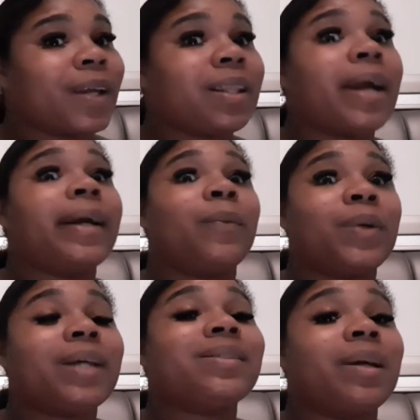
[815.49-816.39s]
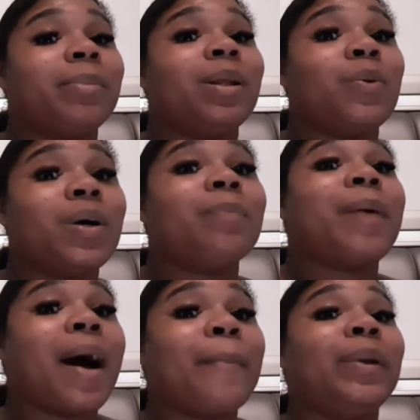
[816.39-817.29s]
Like, when I say blow up,
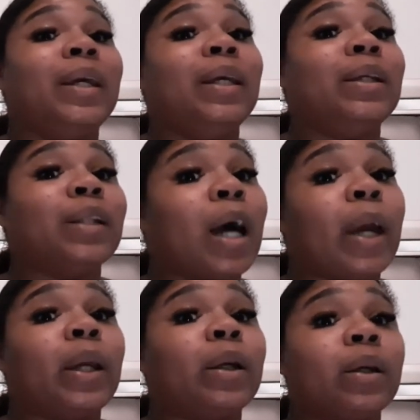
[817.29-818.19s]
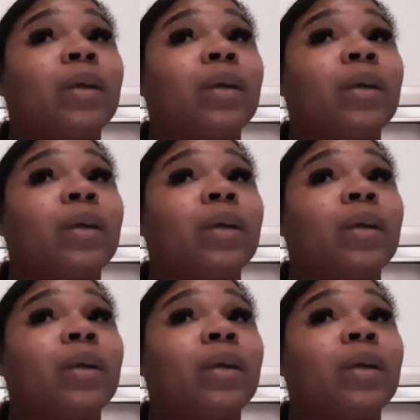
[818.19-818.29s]
I mean like